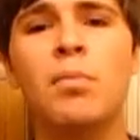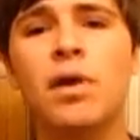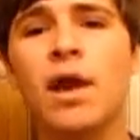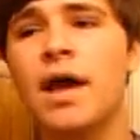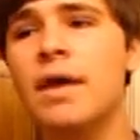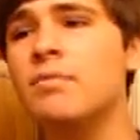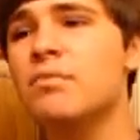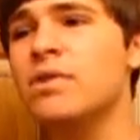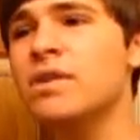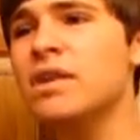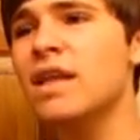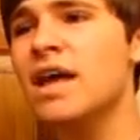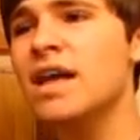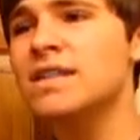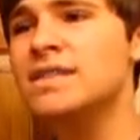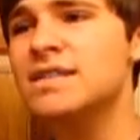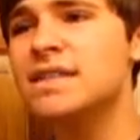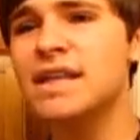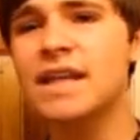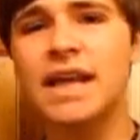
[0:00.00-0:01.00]
but I
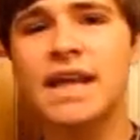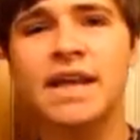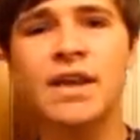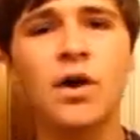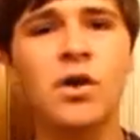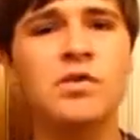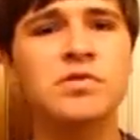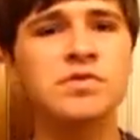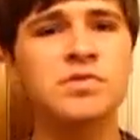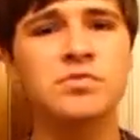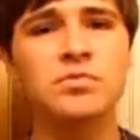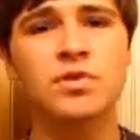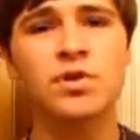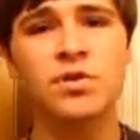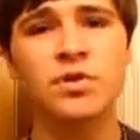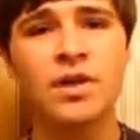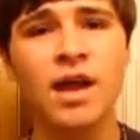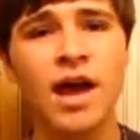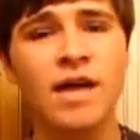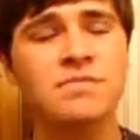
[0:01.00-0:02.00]
realized that it also
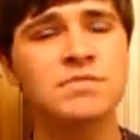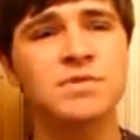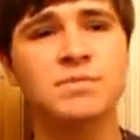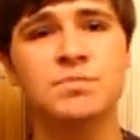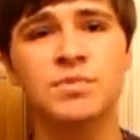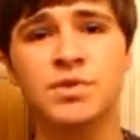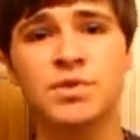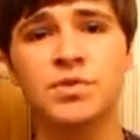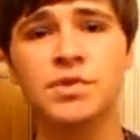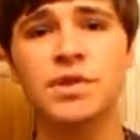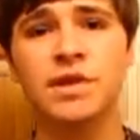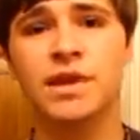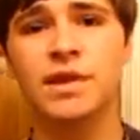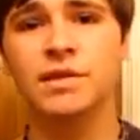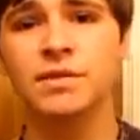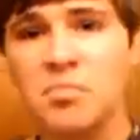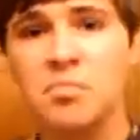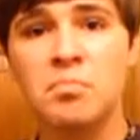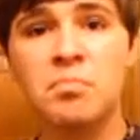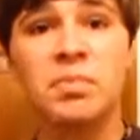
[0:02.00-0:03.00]
could have some good in it.